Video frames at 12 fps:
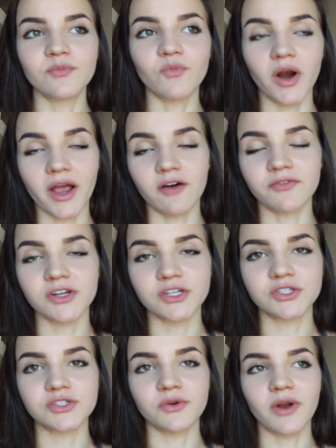workout
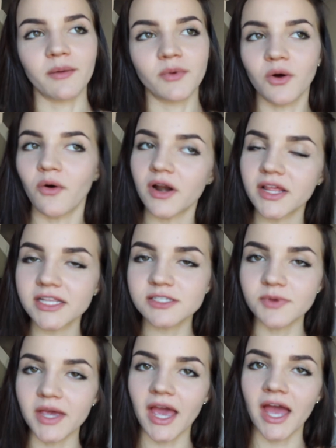footage soon. I'm recording
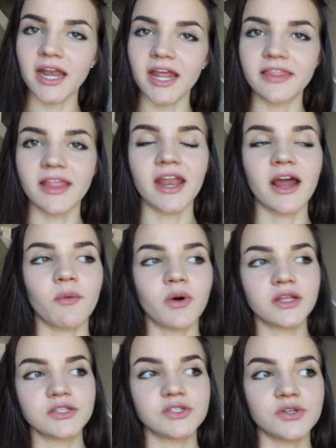this weekend and then I
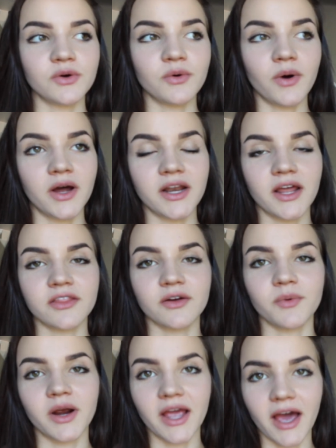want to do
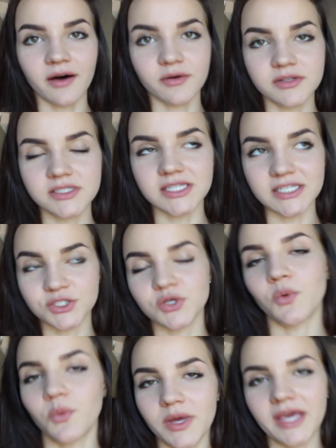another workout
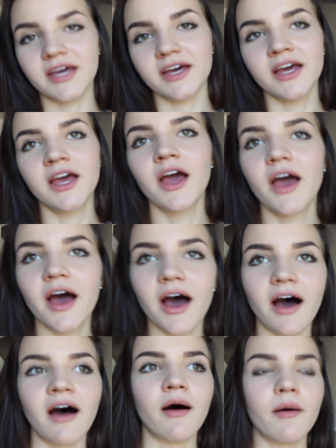this week.
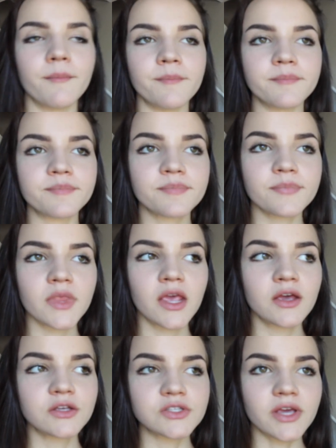So
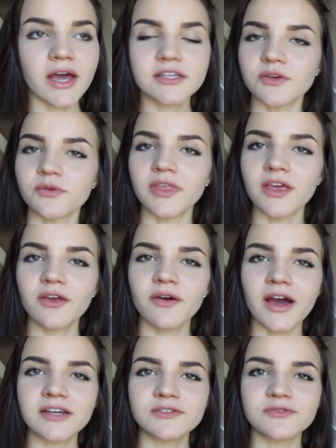thank you
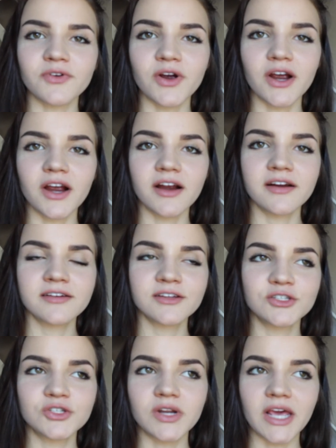guys for
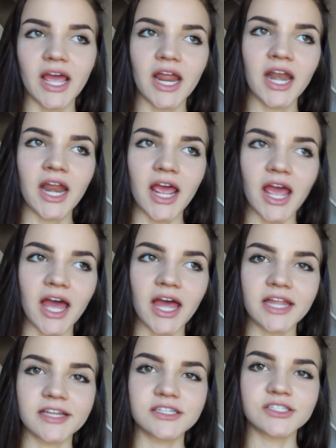tuning in,
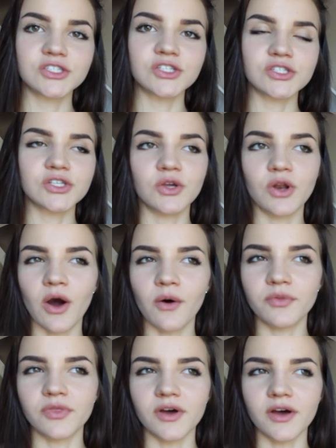and just so you
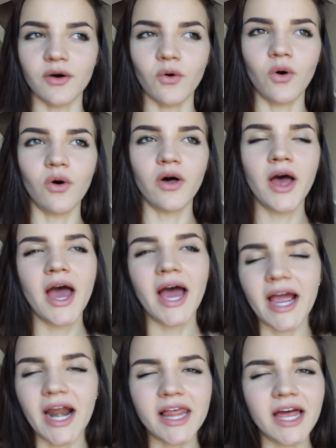know,
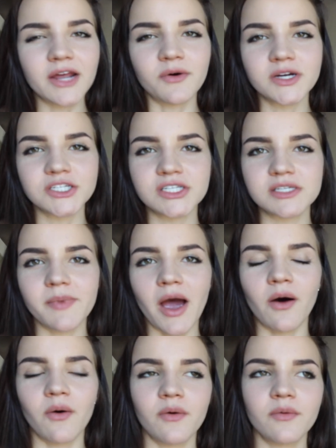I got a lot of questions
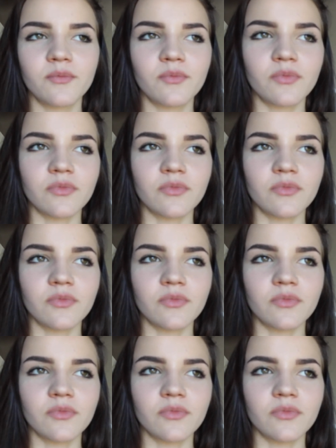about,